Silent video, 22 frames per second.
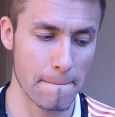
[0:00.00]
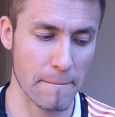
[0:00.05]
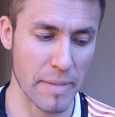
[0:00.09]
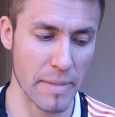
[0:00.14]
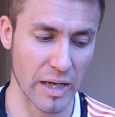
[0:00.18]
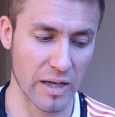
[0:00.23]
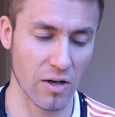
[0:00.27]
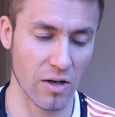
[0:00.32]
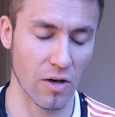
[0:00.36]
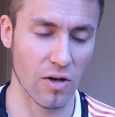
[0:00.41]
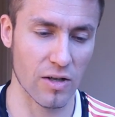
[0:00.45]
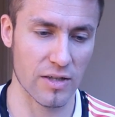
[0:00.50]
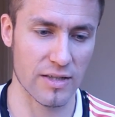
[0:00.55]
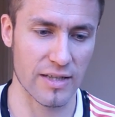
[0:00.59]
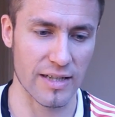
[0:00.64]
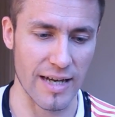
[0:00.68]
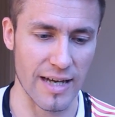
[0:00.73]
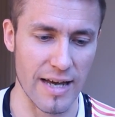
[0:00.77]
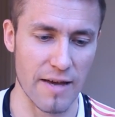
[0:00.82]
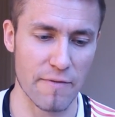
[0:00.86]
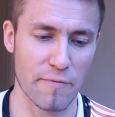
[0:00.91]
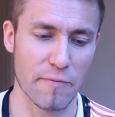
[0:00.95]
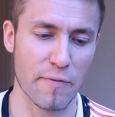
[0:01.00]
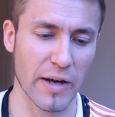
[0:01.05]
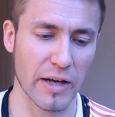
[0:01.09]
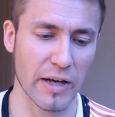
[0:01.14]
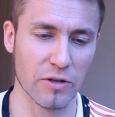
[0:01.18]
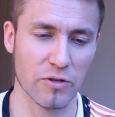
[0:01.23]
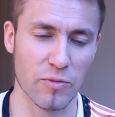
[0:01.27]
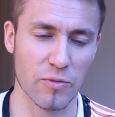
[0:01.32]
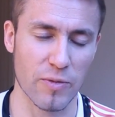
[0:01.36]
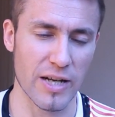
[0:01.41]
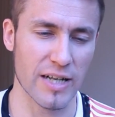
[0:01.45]
because if we
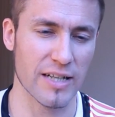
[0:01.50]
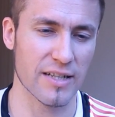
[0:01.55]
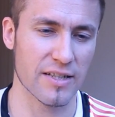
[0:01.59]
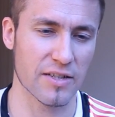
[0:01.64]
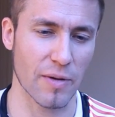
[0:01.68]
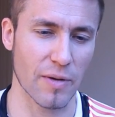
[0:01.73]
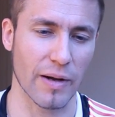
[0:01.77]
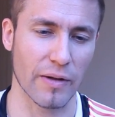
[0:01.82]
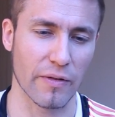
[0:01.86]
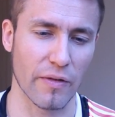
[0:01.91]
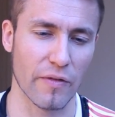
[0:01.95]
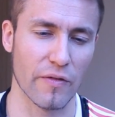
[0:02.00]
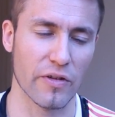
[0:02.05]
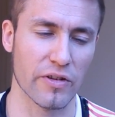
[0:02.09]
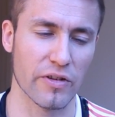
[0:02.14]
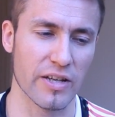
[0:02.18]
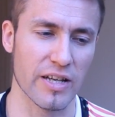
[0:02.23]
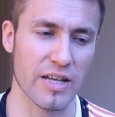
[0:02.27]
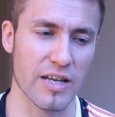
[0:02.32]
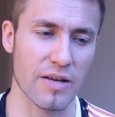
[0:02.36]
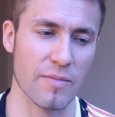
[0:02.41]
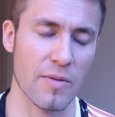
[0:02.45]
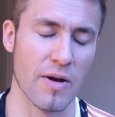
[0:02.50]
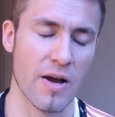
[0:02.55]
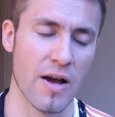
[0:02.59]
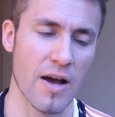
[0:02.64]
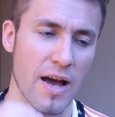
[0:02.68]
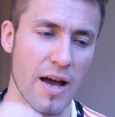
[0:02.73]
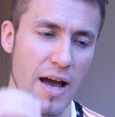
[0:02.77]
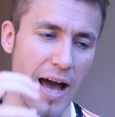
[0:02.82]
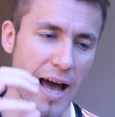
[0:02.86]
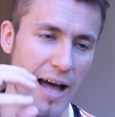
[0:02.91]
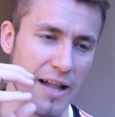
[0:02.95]
could really strengthen the team
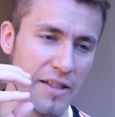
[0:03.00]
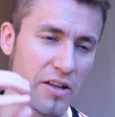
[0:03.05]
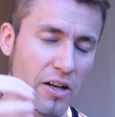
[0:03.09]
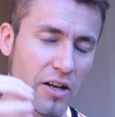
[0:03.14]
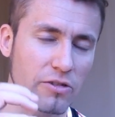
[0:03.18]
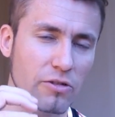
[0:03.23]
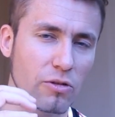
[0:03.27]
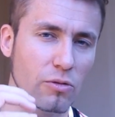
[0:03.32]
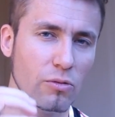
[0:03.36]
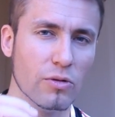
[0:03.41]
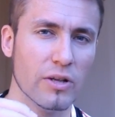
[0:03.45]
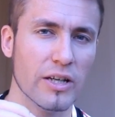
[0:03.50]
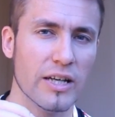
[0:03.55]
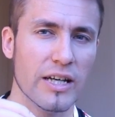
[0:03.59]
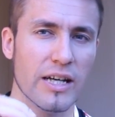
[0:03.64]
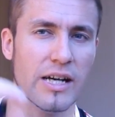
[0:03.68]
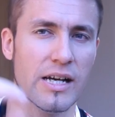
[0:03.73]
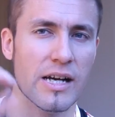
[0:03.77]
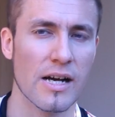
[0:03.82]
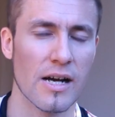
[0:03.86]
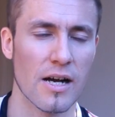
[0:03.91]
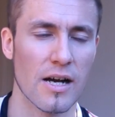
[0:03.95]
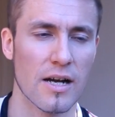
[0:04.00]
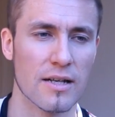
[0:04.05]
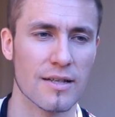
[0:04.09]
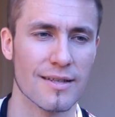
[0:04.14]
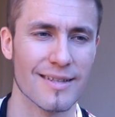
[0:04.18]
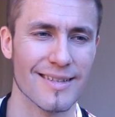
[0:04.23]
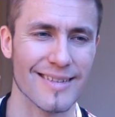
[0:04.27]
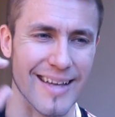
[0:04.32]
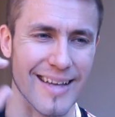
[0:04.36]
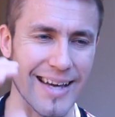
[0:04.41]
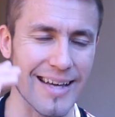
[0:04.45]
and not only
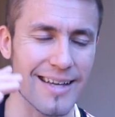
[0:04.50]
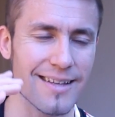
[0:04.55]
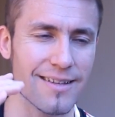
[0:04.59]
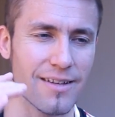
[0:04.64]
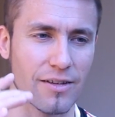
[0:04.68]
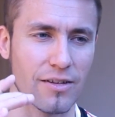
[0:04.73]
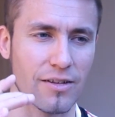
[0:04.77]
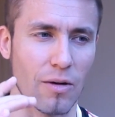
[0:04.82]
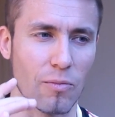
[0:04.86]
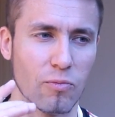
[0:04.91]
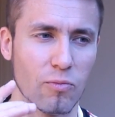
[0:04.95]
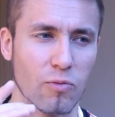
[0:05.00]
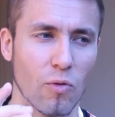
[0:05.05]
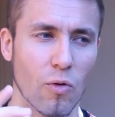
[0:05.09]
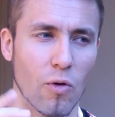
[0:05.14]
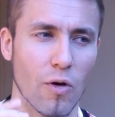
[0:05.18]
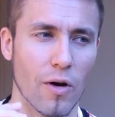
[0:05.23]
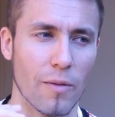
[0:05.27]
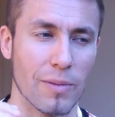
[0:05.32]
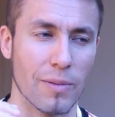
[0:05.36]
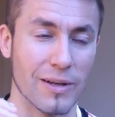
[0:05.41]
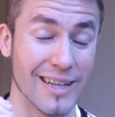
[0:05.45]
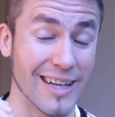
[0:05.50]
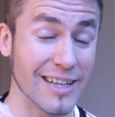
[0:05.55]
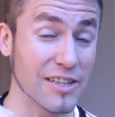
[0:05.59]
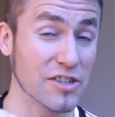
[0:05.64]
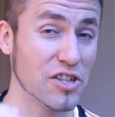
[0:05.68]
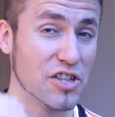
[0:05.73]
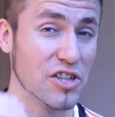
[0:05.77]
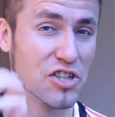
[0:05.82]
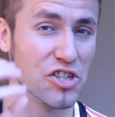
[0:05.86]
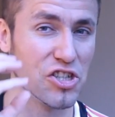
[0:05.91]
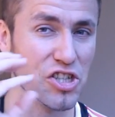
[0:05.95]
stay in the top four, but
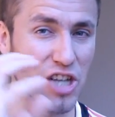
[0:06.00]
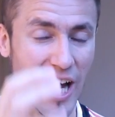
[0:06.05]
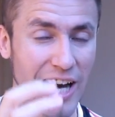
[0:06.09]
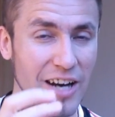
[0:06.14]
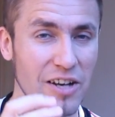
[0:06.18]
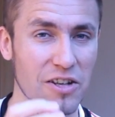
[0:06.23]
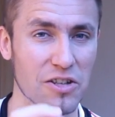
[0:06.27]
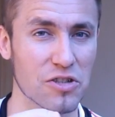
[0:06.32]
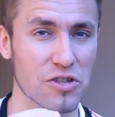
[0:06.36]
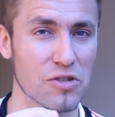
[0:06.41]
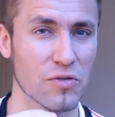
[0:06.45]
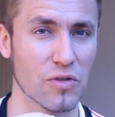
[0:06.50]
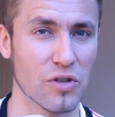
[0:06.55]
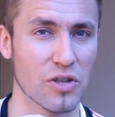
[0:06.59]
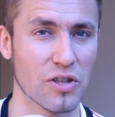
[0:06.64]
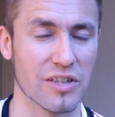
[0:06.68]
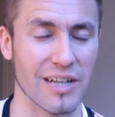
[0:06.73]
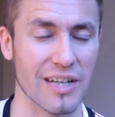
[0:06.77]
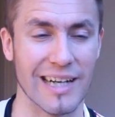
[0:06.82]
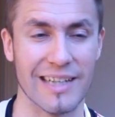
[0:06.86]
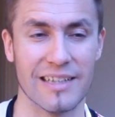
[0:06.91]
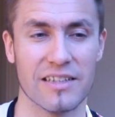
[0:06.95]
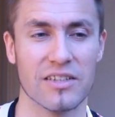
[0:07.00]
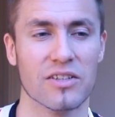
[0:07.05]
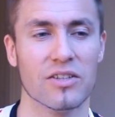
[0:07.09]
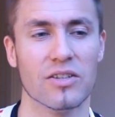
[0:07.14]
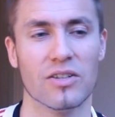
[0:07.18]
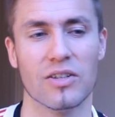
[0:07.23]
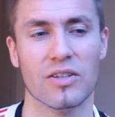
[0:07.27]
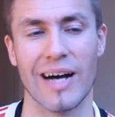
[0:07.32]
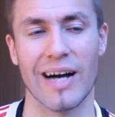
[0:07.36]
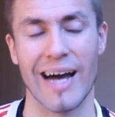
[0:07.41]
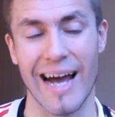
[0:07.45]
actually challenge for the
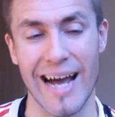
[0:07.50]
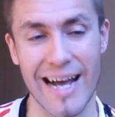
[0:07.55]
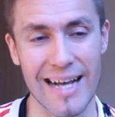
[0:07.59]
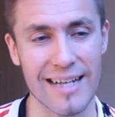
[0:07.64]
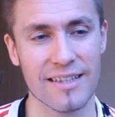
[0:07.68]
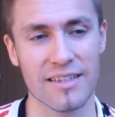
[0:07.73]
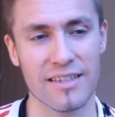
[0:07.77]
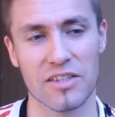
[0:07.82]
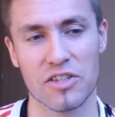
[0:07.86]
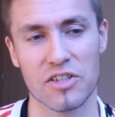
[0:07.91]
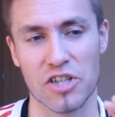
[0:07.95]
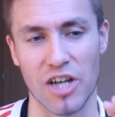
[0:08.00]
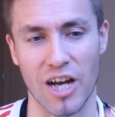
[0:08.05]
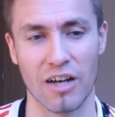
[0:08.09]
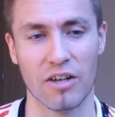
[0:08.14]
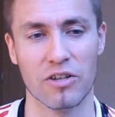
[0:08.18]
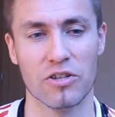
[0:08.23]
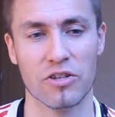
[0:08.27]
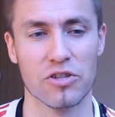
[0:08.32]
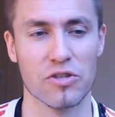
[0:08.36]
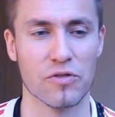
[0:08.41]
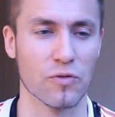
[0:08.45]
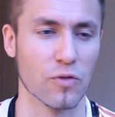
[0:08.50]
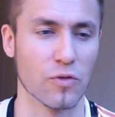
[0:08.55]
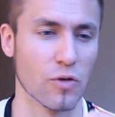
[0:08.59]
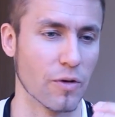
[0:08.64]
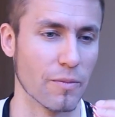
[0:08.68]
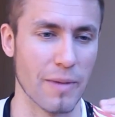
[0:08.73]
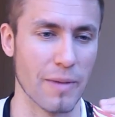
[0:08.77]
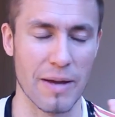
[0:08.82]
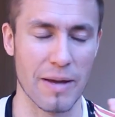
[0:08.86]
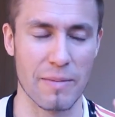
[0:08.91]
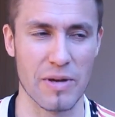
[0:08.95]
title and the challenge for
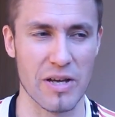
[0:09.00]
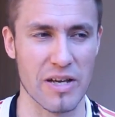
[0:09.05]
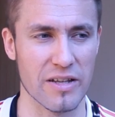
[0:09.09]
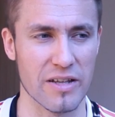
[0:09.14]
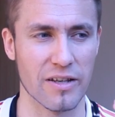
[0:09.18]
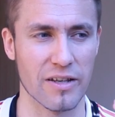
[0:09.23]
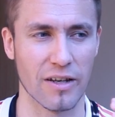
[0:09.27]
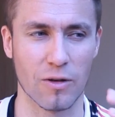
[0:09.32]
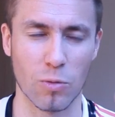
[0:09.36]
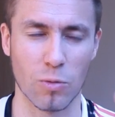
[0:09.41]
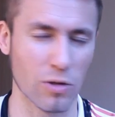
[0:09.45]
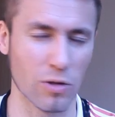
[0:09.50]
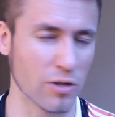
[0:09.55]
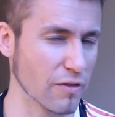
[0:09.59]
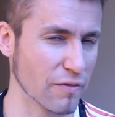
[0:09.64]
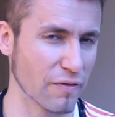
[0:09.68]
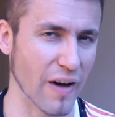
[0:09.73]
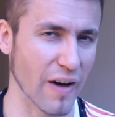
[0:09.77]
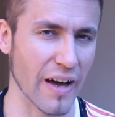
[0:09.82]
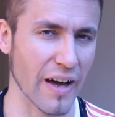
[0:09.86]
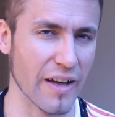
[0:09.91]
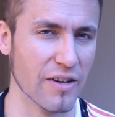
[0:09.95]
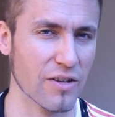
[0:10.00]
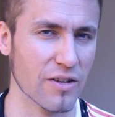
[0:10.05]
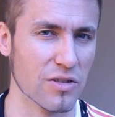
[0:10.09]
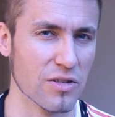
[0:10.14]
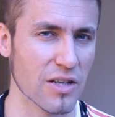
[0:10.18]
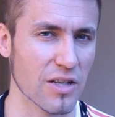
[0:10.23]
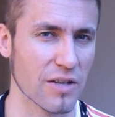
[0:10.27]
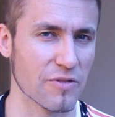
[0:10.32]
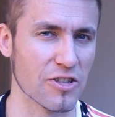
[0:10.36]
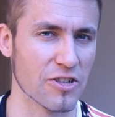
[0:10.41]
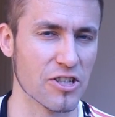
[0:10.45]
maybe the
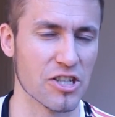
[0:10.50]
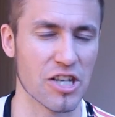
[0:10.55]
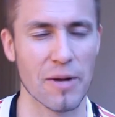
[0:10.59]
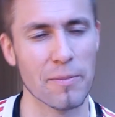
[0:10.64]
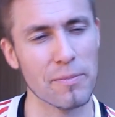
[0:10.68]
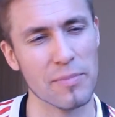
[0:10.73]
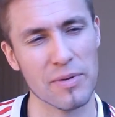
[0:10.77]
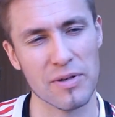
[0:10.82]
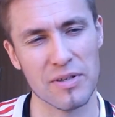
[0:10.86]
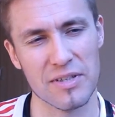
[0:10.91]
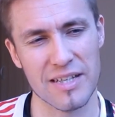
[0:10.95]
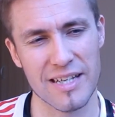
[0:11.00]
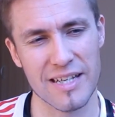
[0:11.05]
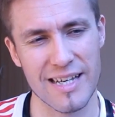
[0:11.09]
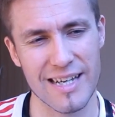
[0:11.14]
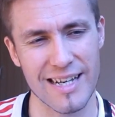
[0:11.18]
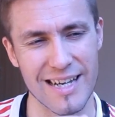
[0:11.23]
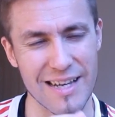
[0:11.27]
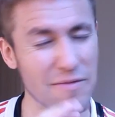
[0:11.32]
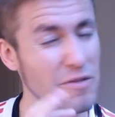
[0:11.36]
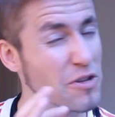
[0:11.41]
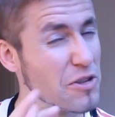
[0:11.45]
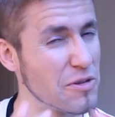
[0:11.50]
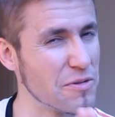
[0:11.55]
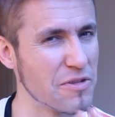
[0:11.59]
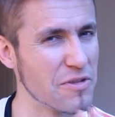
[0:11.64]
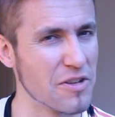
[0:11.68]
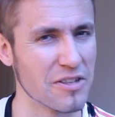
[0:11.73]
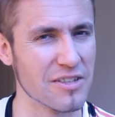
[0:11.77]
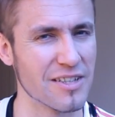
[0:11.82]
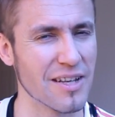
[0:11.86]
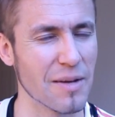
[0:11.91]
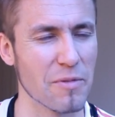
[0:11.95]
quarterfinals of the Champions League, even
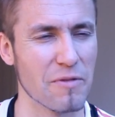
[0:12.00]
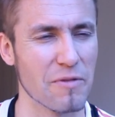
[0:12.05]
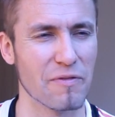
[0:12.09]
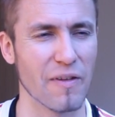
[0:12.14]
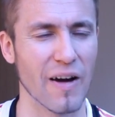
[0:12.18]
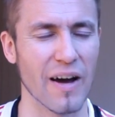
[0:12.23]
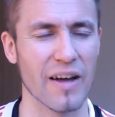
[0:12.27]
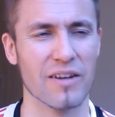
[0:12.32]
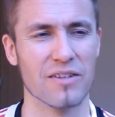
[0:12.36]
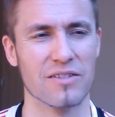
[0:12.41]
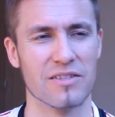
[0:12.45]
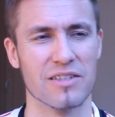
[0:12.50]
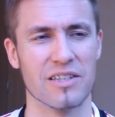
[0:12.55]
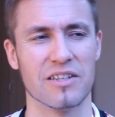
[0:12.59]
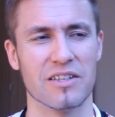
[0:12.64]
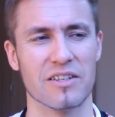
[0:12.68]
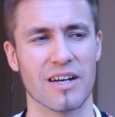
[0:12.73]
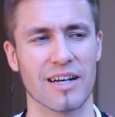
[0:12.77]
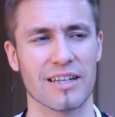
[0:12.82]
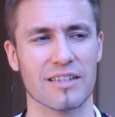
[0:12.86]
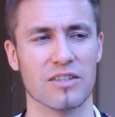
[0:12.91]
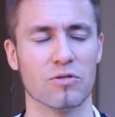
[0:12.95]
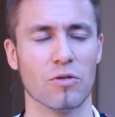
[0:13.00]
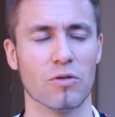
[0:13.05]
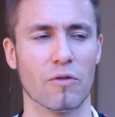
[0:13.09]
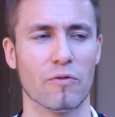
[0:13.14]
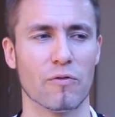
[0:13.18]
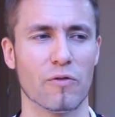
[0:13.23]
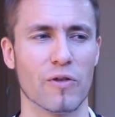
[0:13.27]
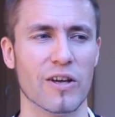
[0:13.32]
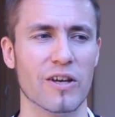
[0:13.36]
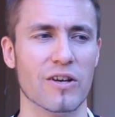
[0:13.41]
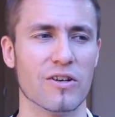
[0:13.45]
the semi-finals in the next two or
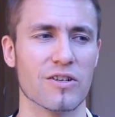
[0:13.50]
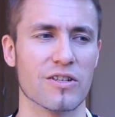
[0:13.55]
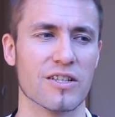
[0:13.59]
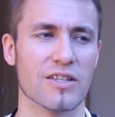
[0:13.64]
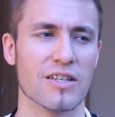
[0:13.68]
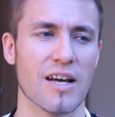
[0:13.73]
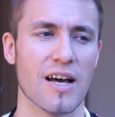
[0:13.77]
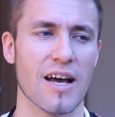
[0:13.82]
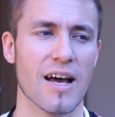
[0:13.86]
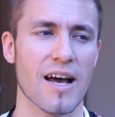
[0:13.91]
three years,